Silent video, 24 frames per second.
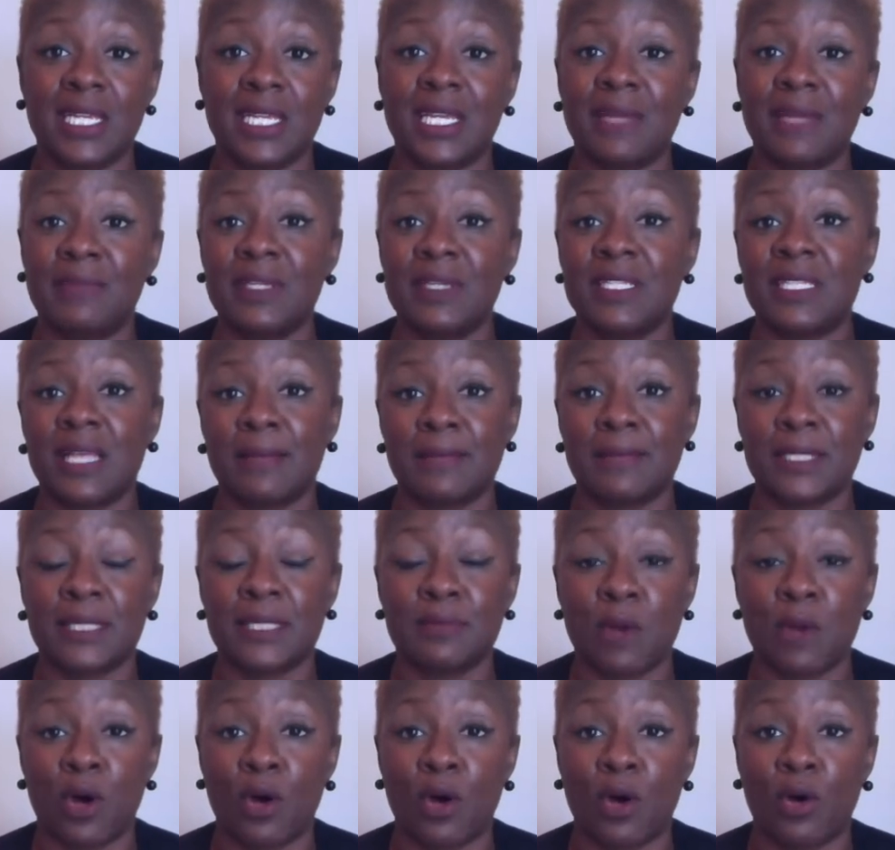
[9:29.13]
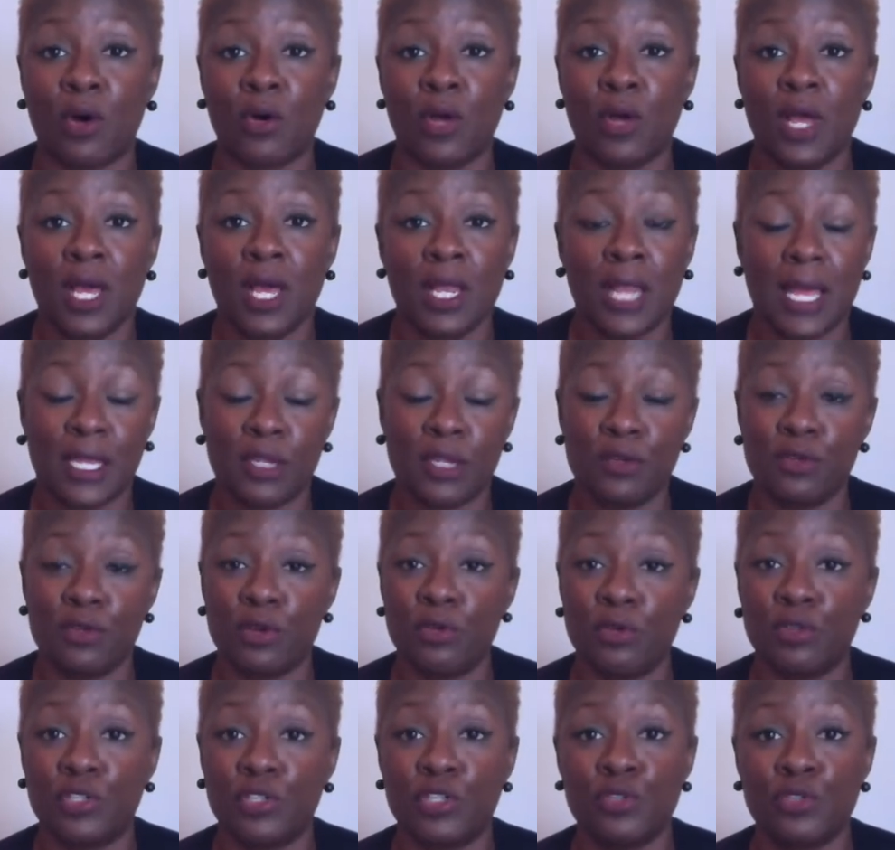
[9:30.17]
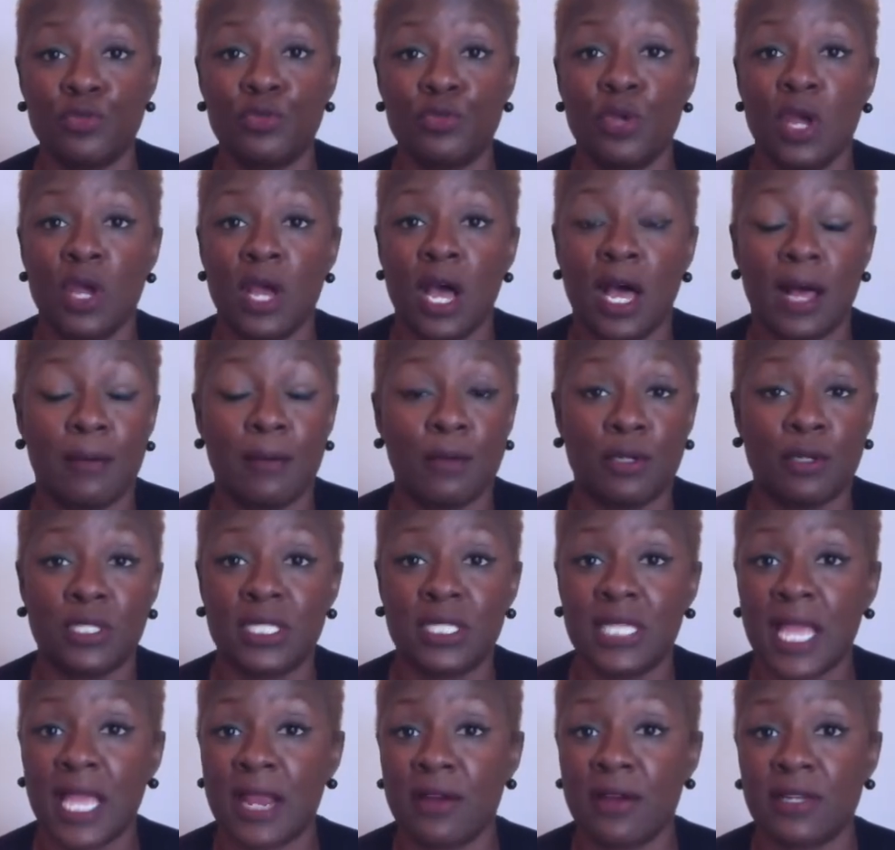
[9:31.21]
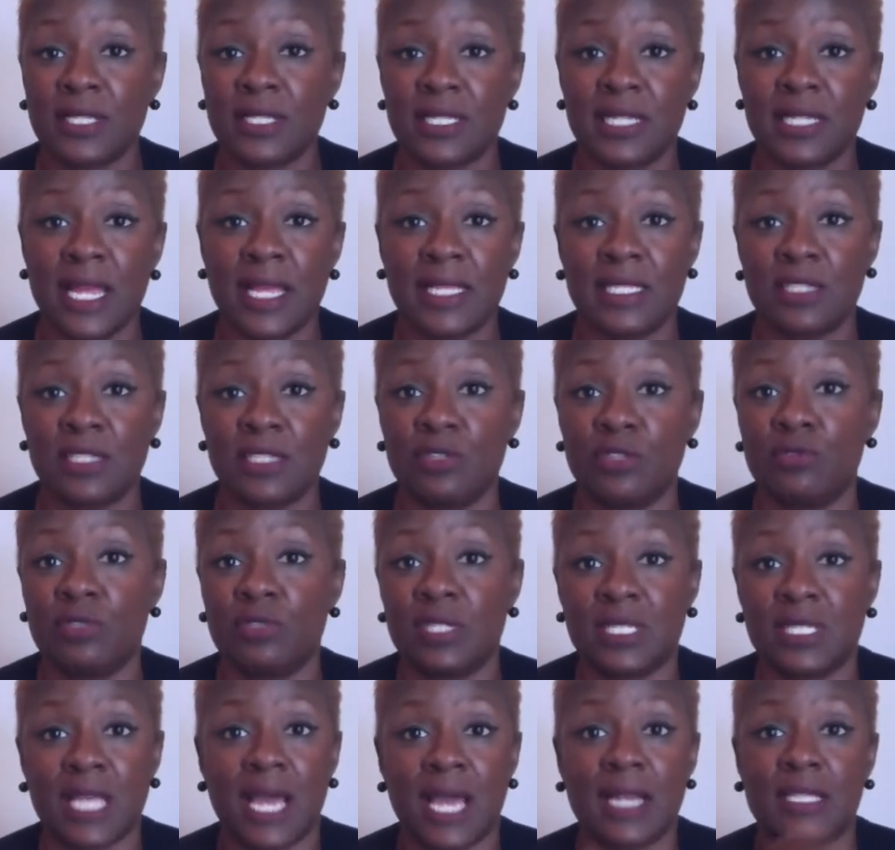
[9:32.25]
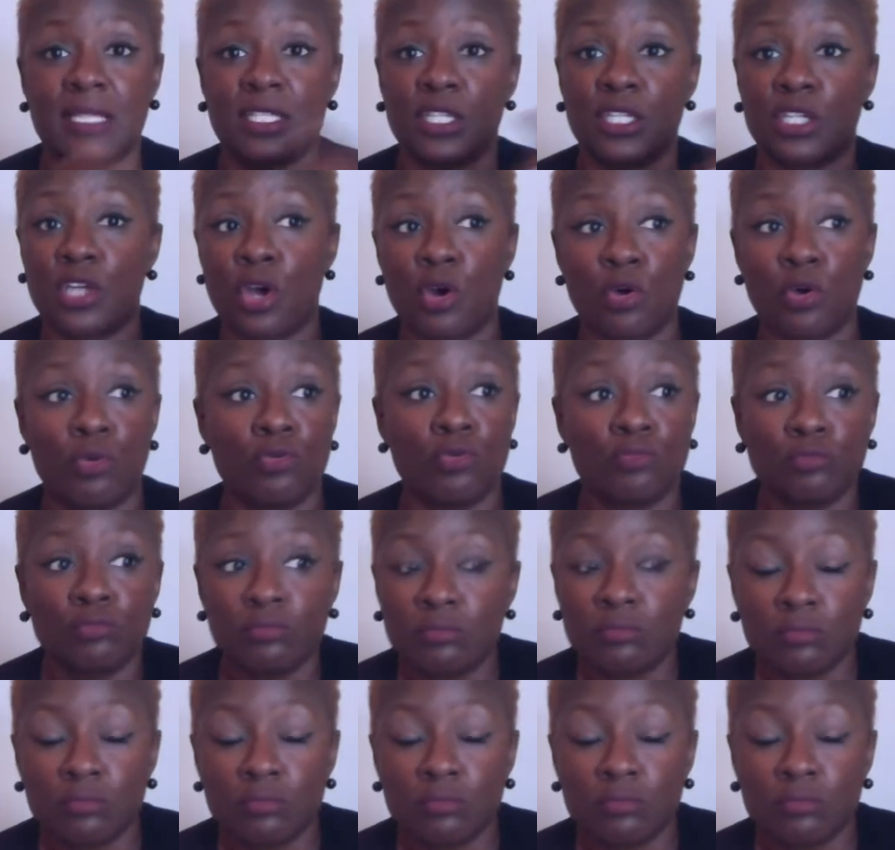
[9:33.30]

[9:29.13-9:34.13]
It could be something small, like you know that you um, are scared of snakes and you decided to go